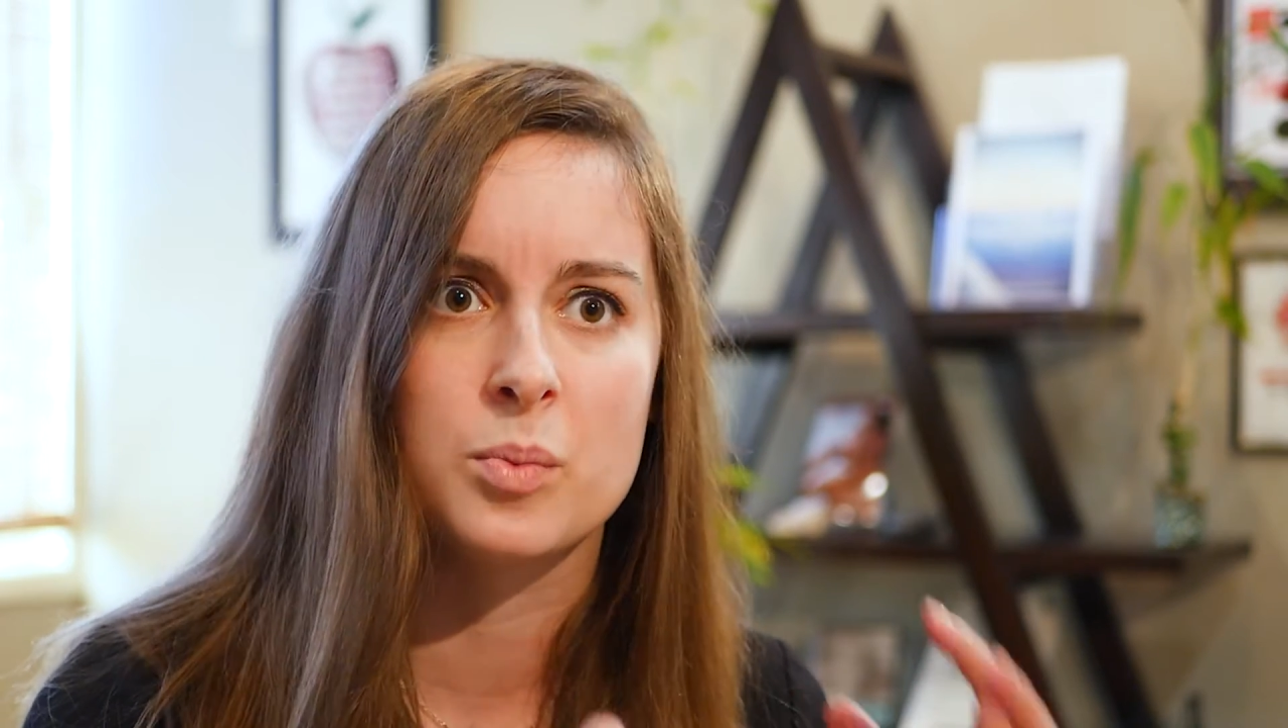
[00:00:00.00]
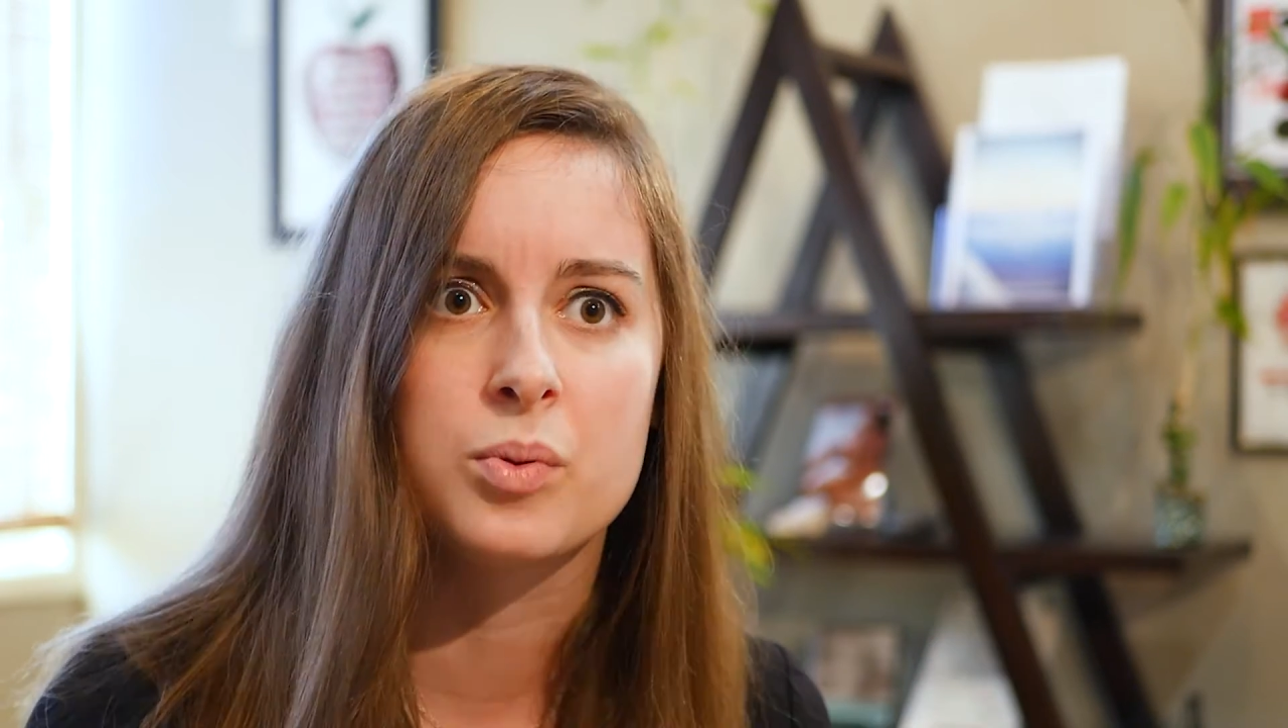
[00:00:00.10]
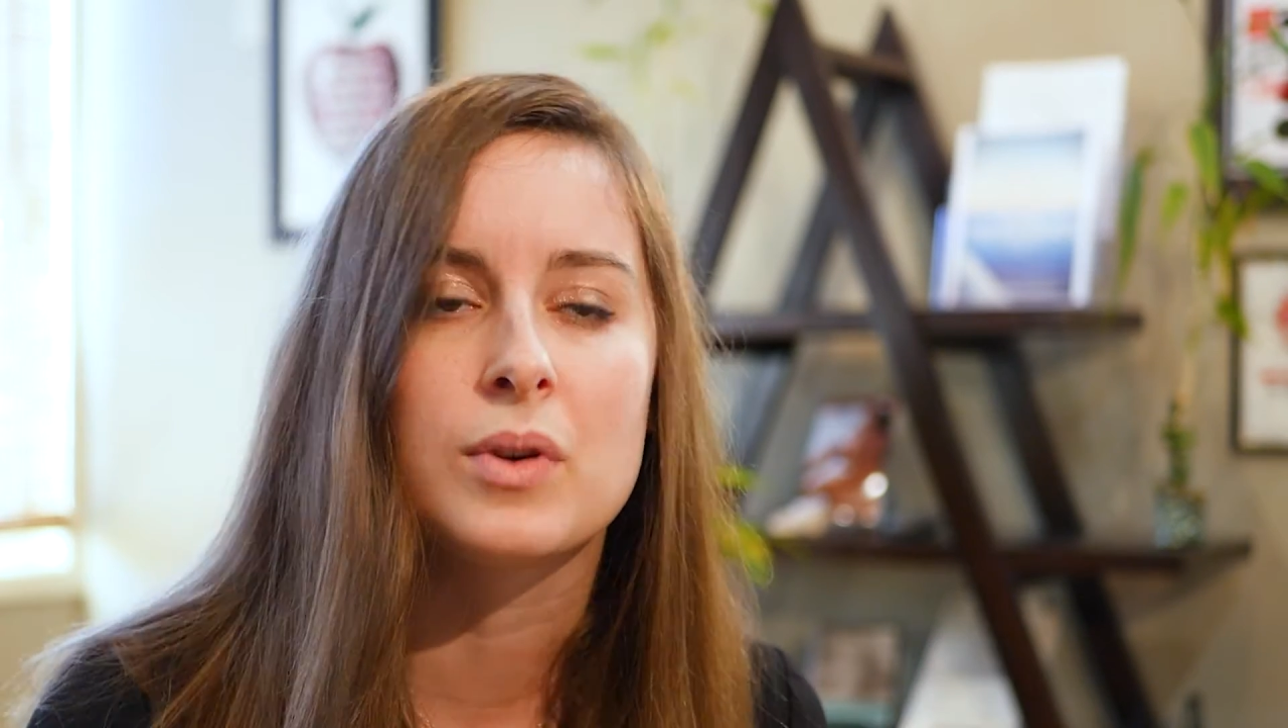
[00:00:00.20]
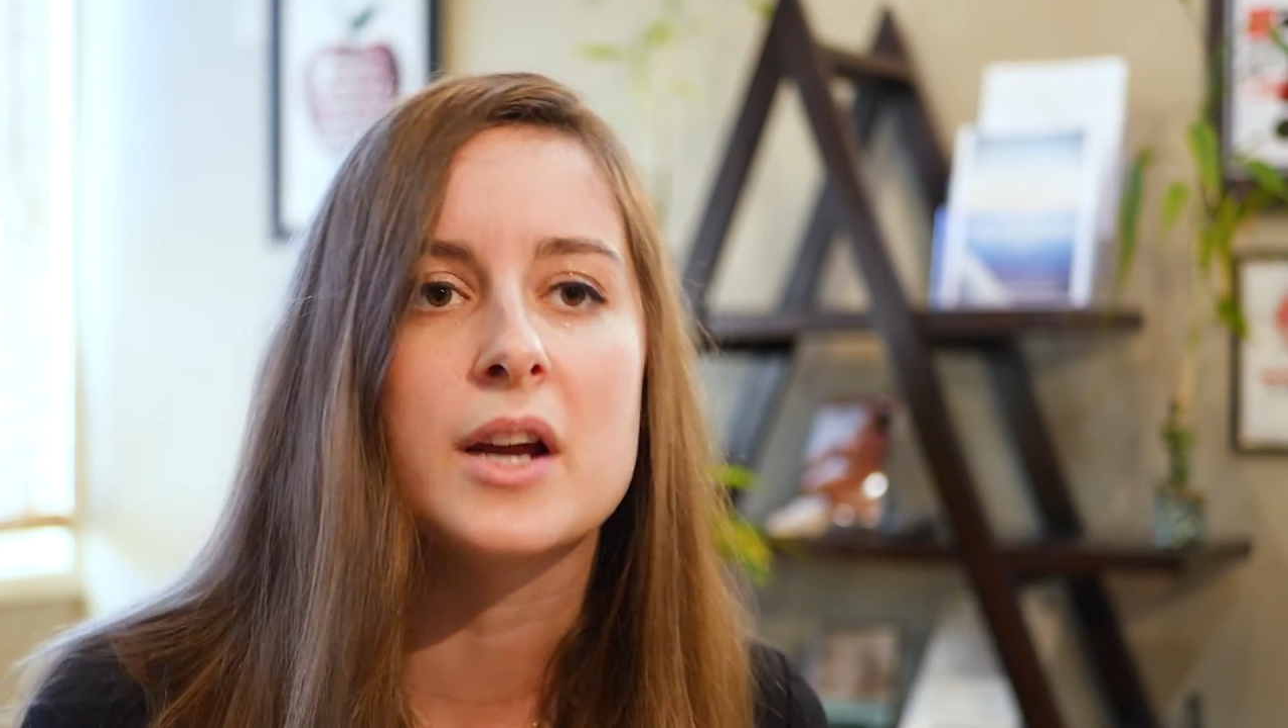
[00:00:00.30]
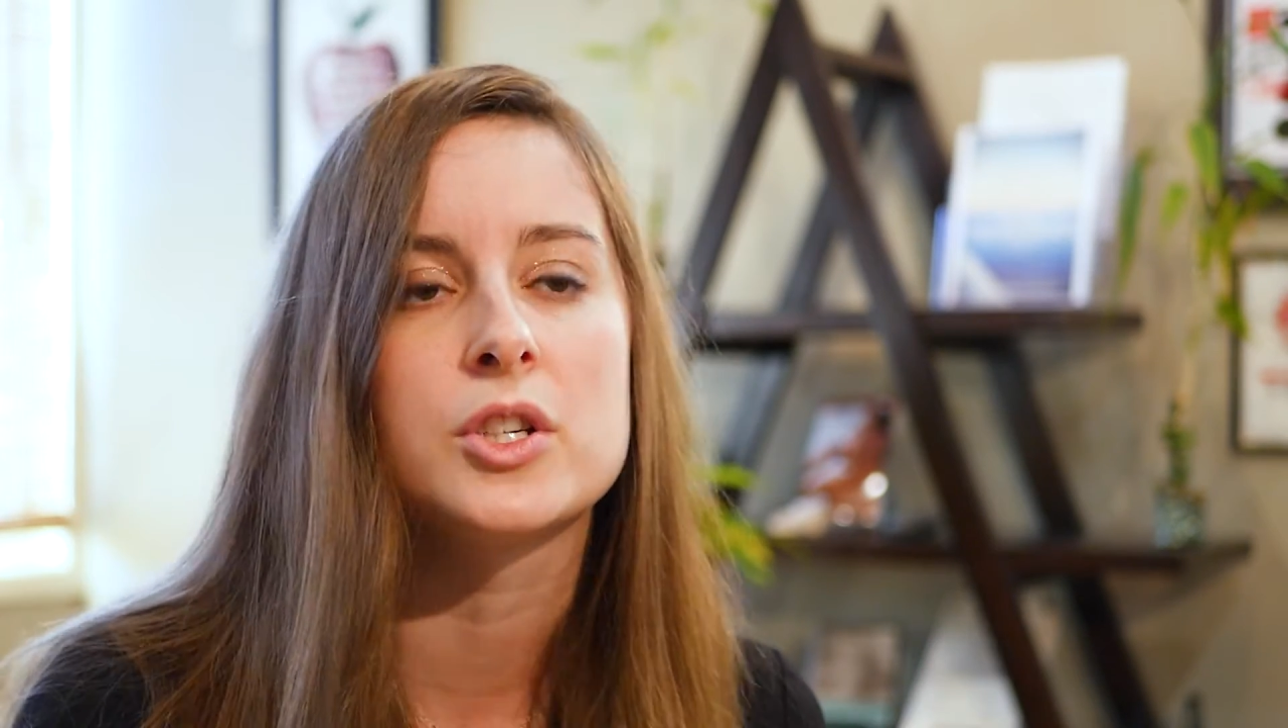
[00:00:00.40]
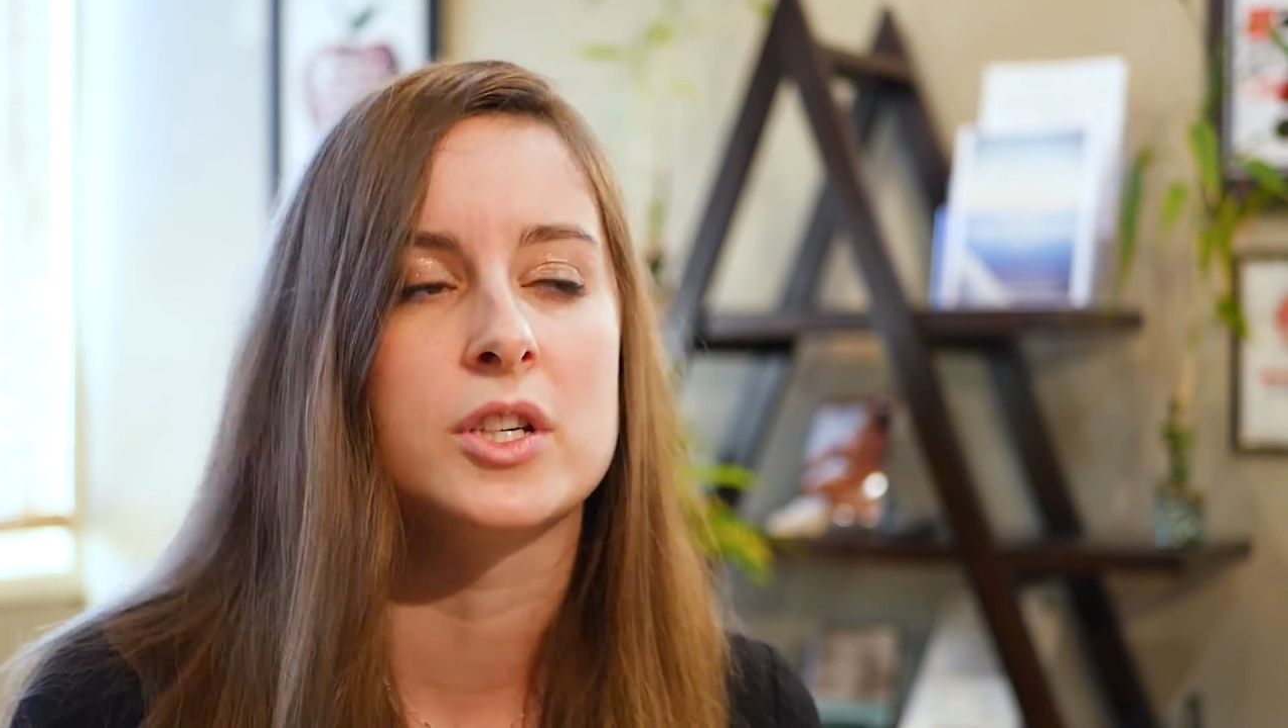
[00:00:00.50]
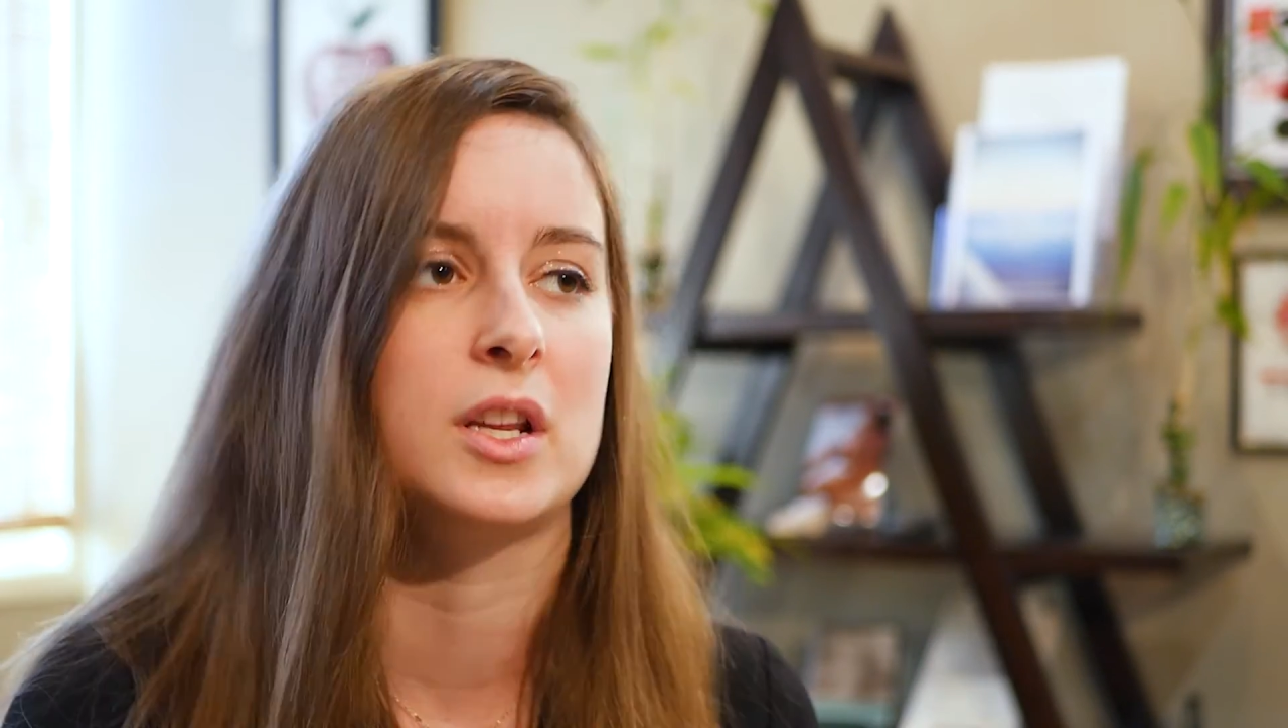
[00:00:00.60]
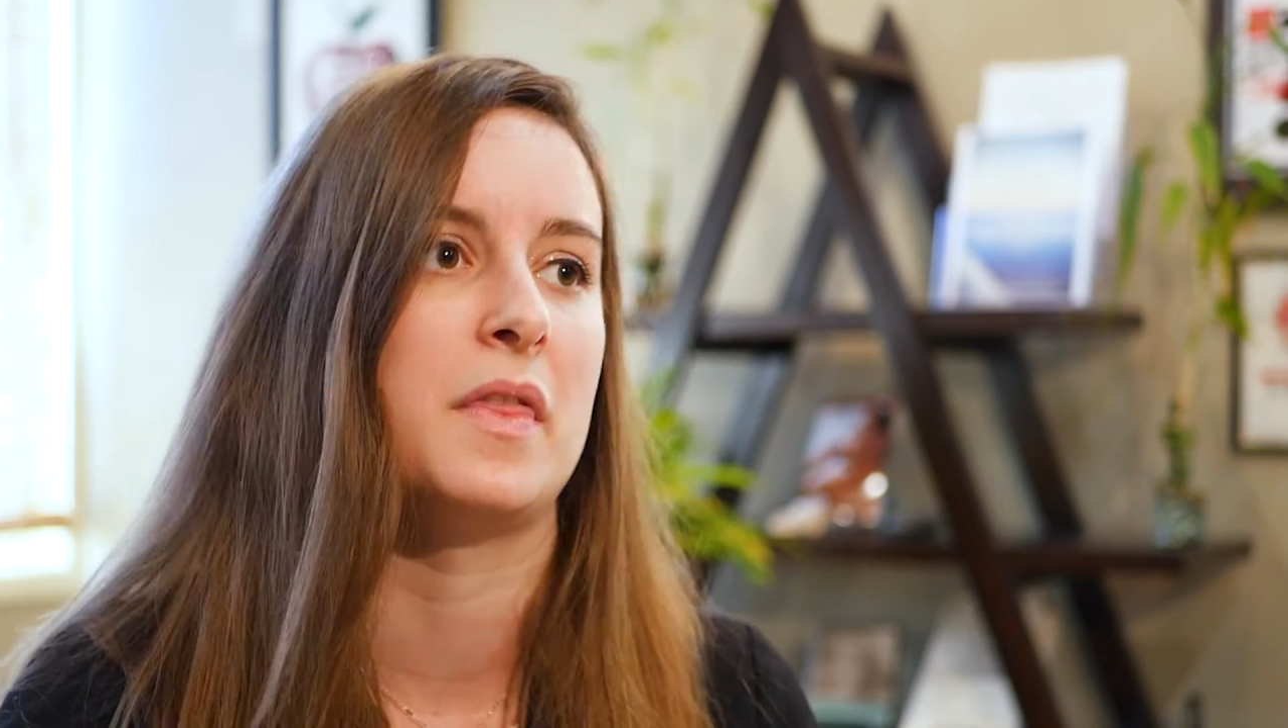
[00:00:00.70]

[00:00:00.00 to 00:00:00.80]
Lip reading: depression